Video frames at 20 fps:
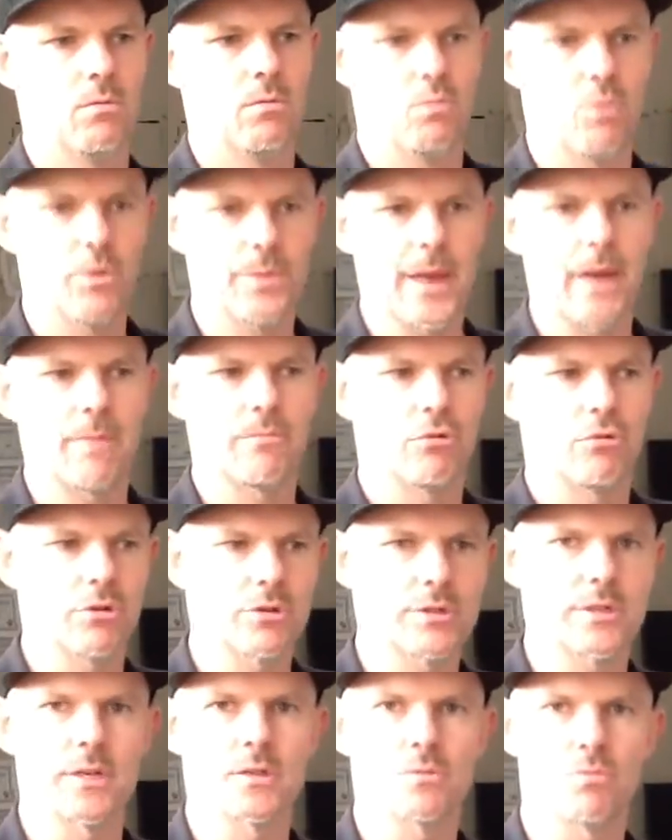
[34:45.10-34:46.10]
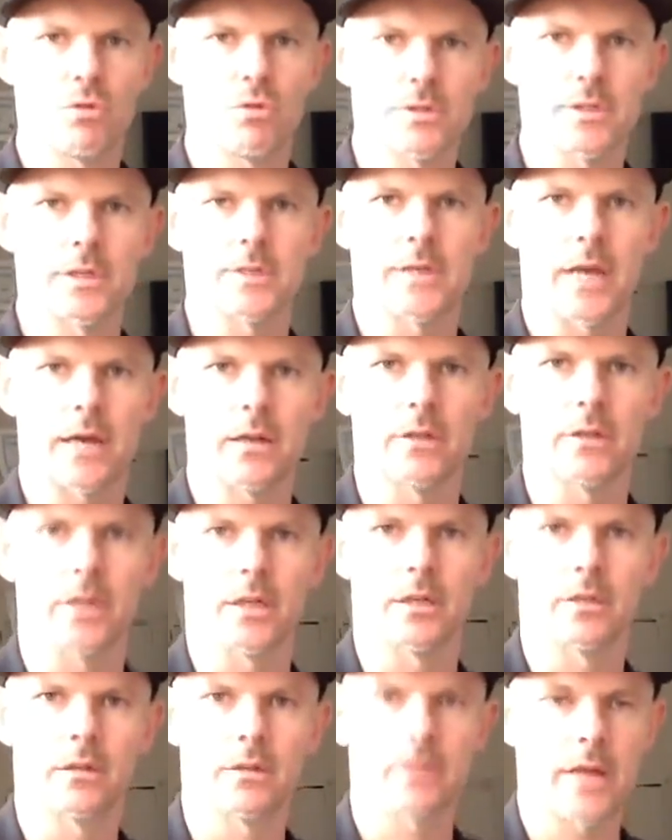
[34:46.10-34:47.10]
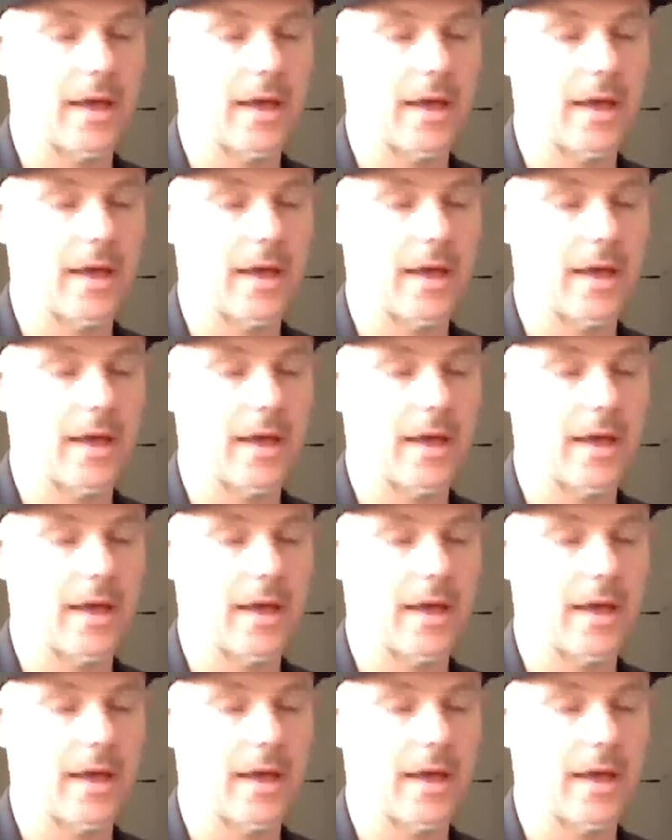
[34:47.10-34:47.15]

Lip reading: what that process was exactly. And